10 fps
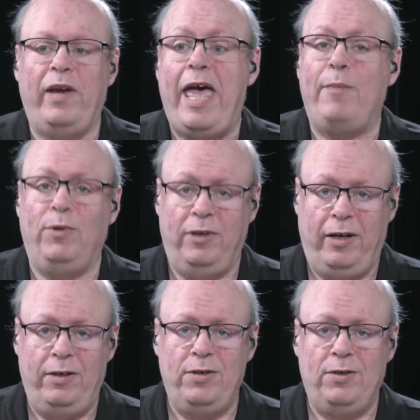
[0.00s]
Apple
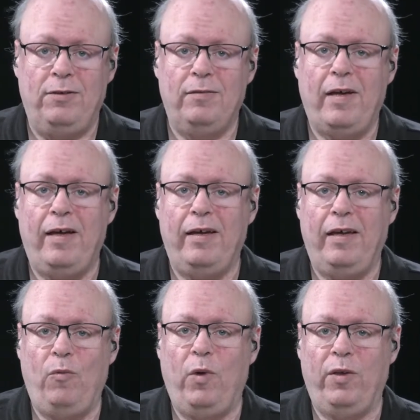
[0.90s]
does,
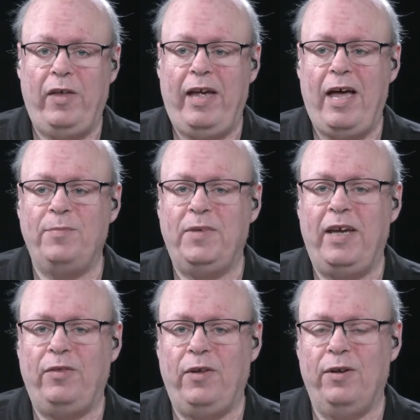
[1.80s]
where they
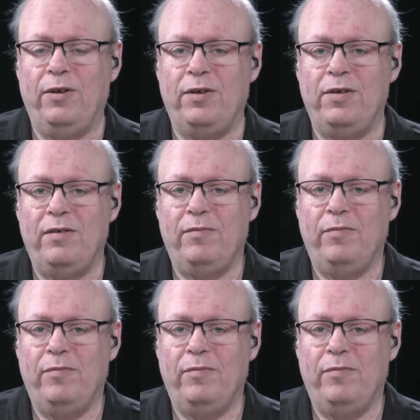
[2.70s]
update their